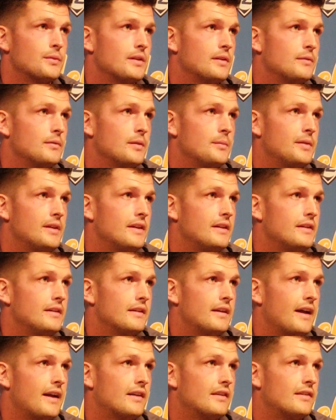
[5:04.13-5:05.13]
we, we beat
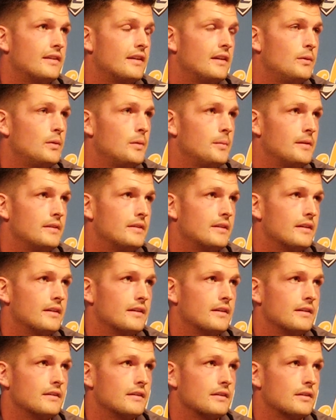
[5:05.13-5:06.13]
SC, we beat
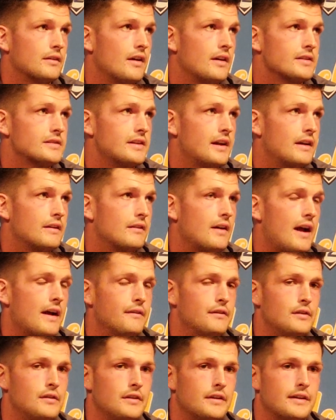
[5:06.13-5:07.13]
the the crosstown
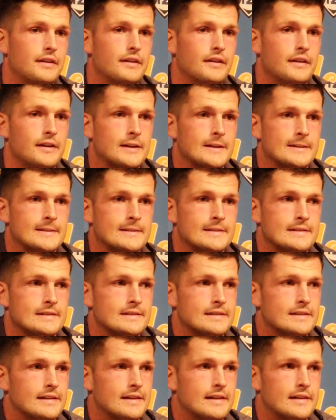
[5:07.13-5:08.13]
rival, and
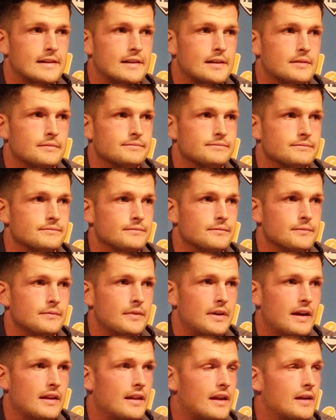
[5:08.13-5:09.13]
um,
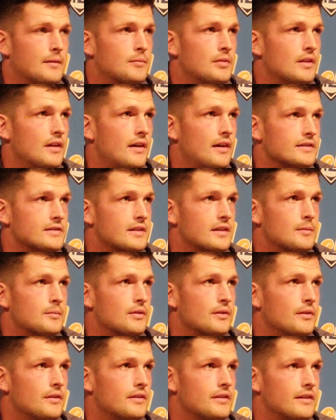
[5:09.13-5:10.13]
LA belongs to the
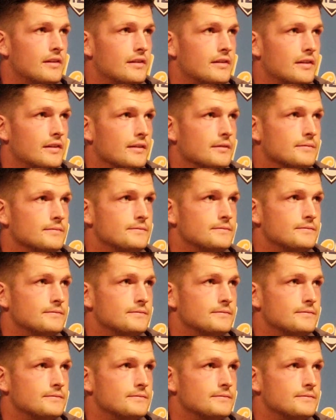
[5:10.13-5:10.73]
Bruins this year.